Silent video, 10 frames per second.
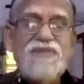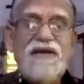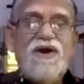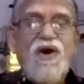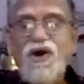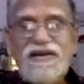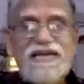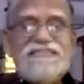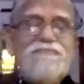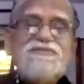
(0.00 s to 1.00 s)
all
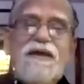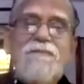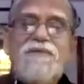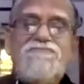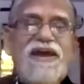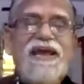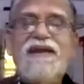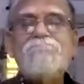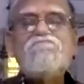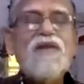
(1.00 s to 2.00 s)
regimes have been
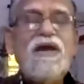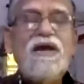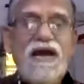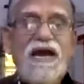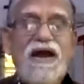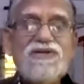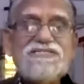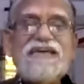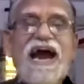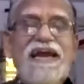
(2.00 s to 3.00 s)
very
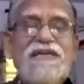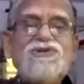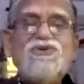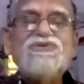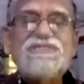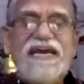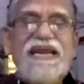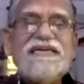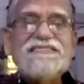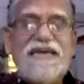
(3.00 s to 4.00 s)
hostile to
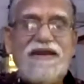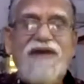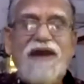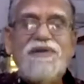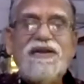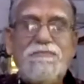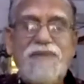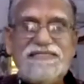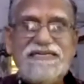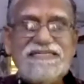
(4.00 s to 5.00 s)
serious environmental
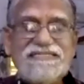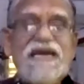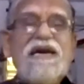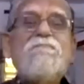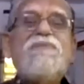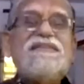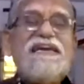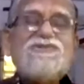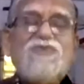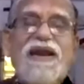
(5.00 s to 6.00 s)
measures, but
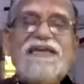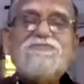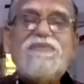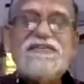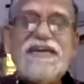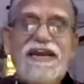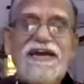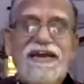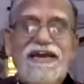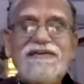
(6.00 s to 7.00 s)
this one is
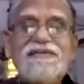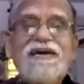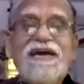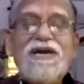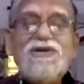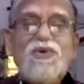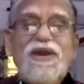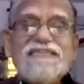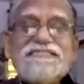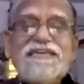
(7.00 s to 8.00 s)
particularly.
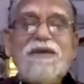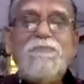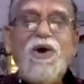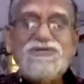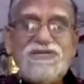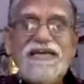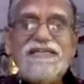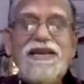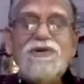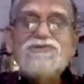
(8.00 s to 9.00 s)
Today's report in the
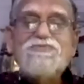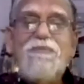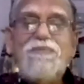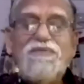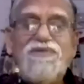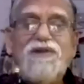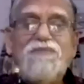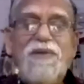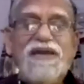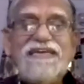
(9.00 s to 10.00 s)
newspaper front
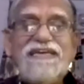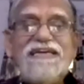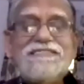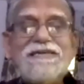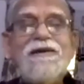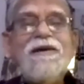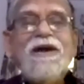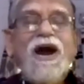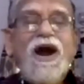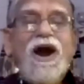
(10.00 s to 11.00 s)
page is
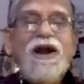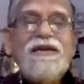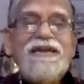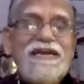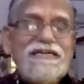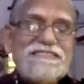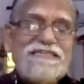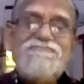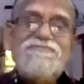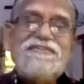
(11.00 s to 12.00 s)

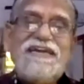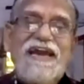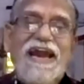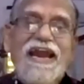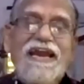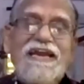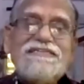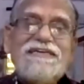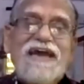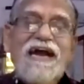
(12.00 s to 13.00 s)

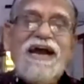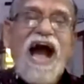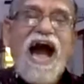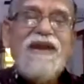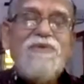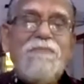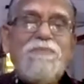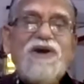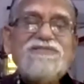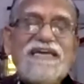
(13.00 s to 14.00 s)
178 highway
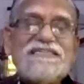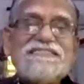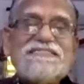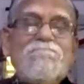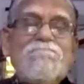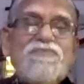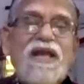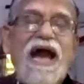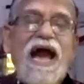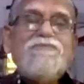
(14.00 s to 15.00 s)
projects
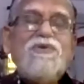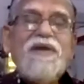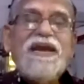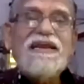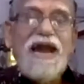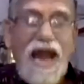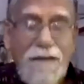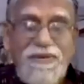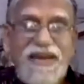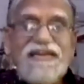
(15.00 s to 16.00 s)
have
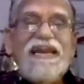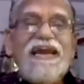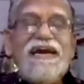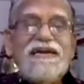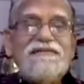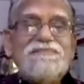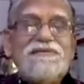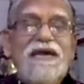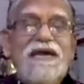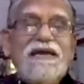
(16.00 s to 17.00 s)
been cleared,
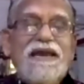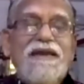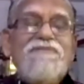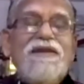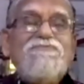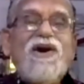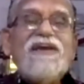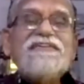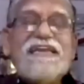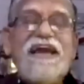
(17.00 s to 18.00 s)
given
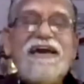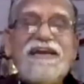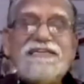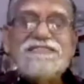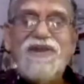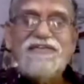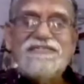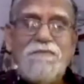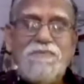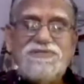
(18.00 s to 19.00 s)
forest clearance, for
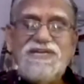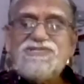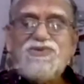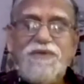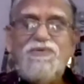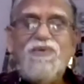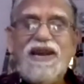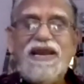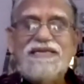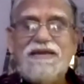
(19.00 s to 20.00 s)
example. Just to give you one
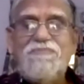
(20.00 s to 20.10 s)
example.